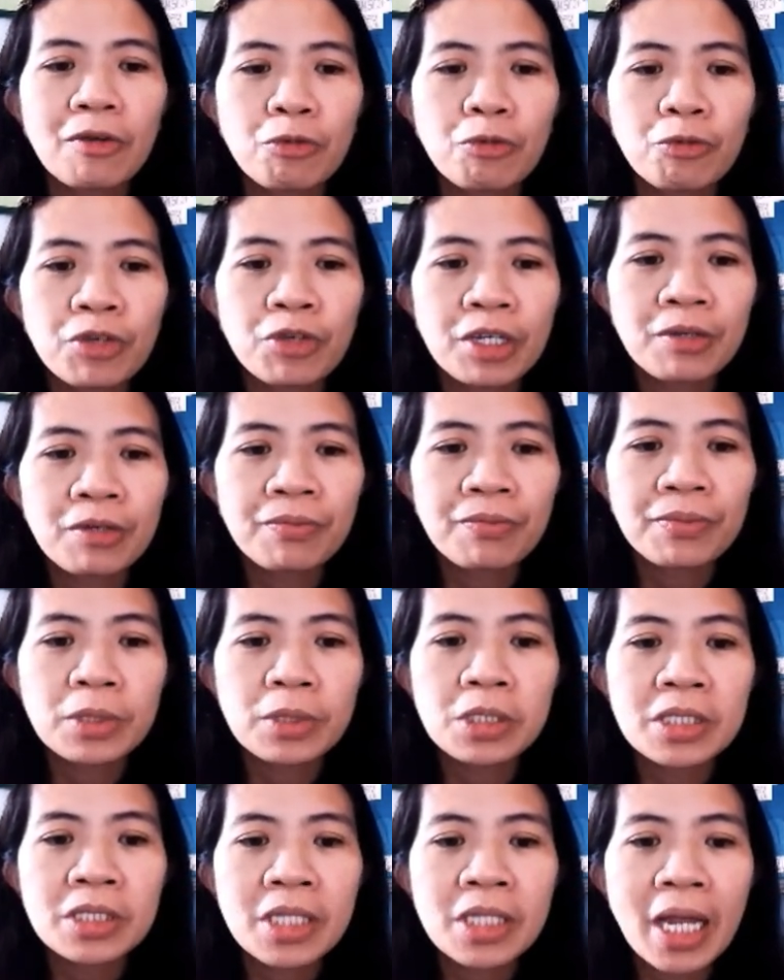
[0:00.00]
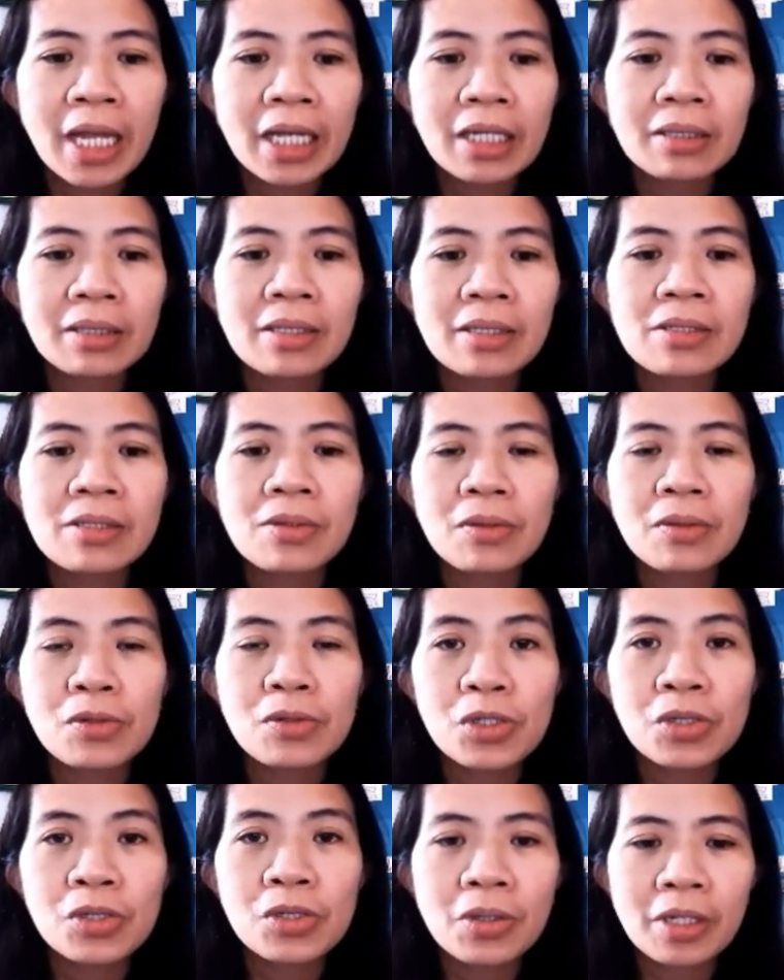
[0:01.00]
Fifth, check the
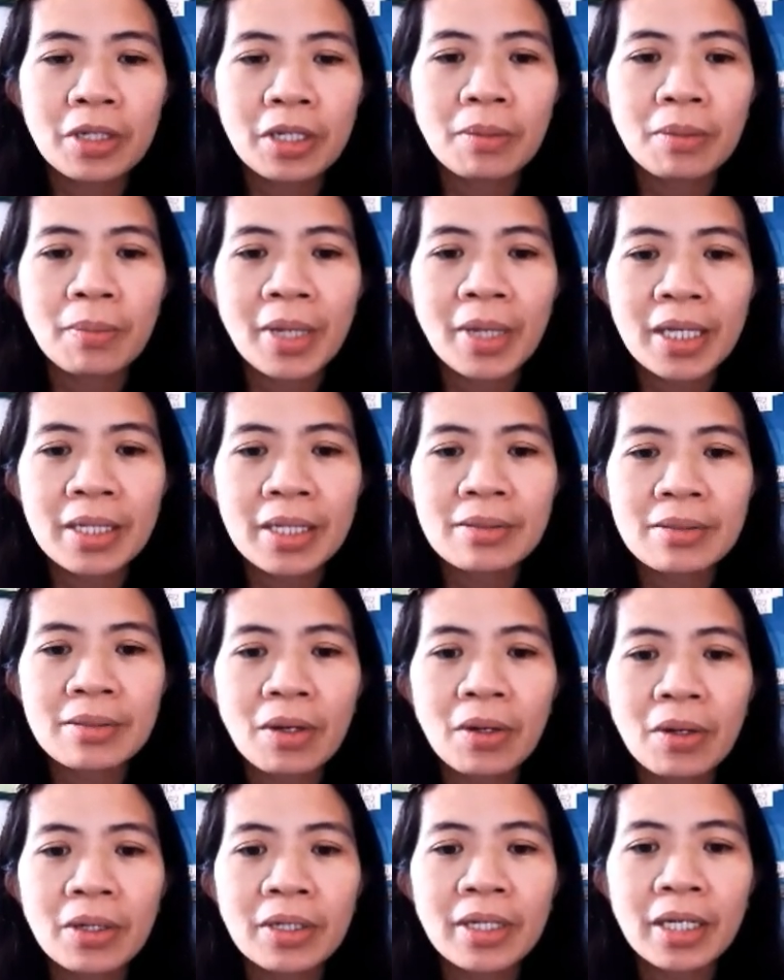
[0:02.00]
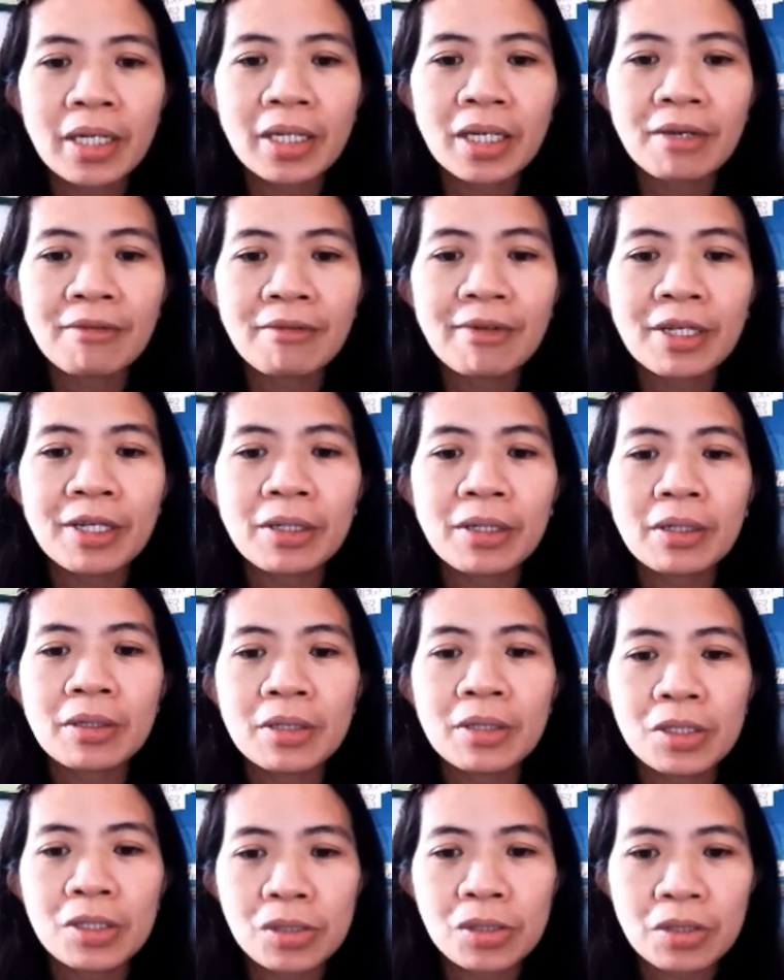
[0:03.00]
solution based on the given
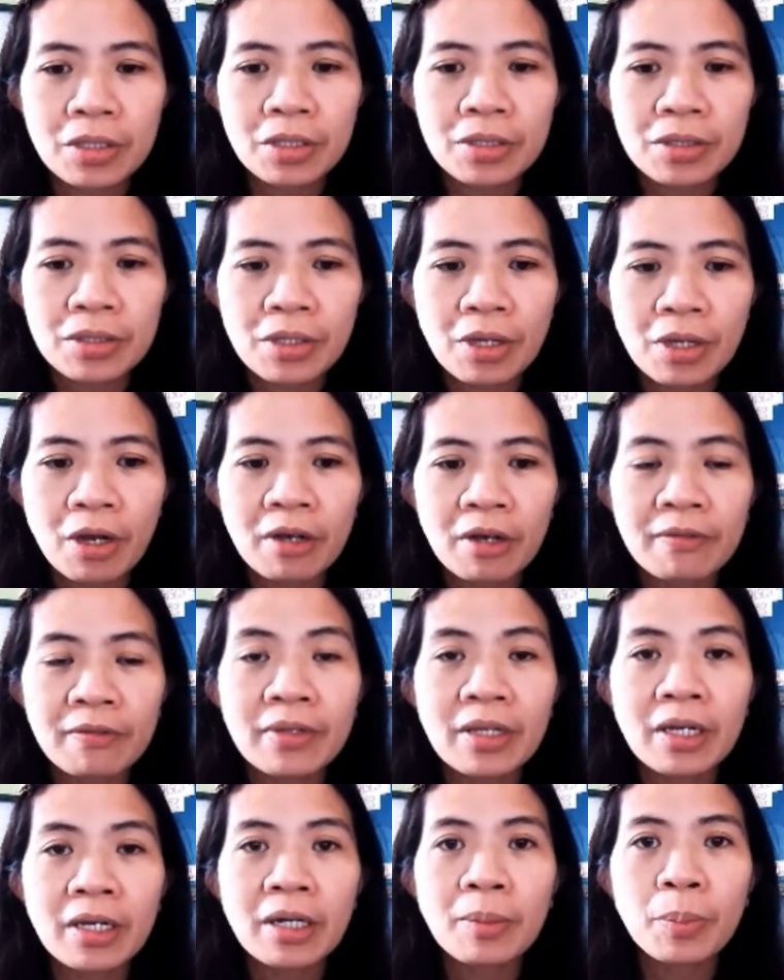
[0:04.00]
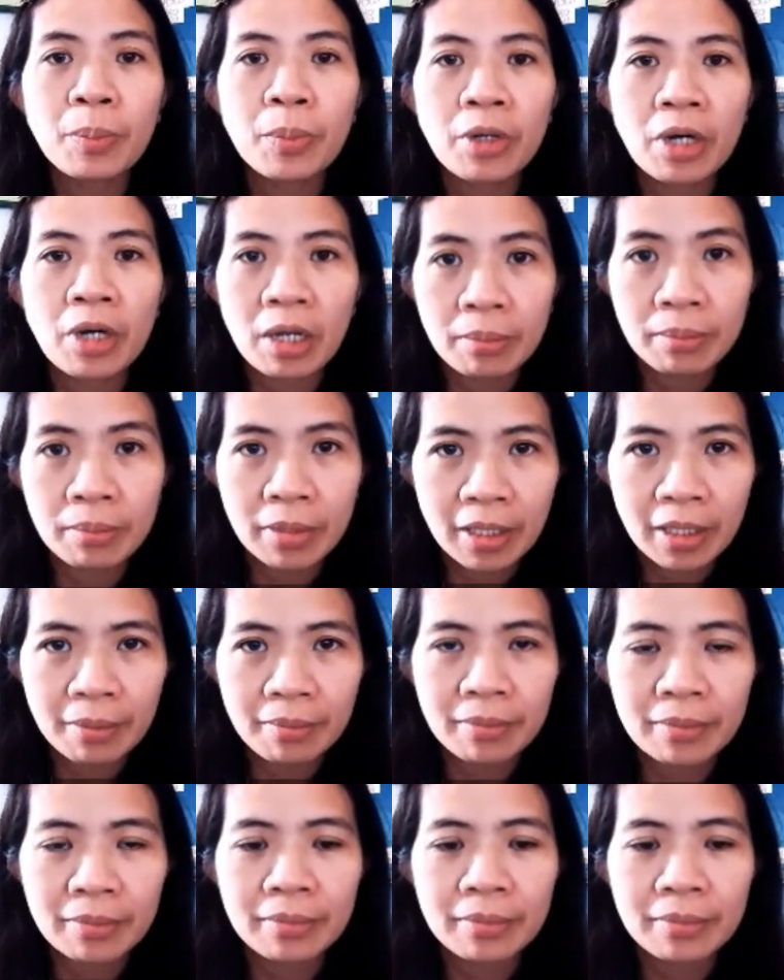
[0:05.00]
conditions of the problem.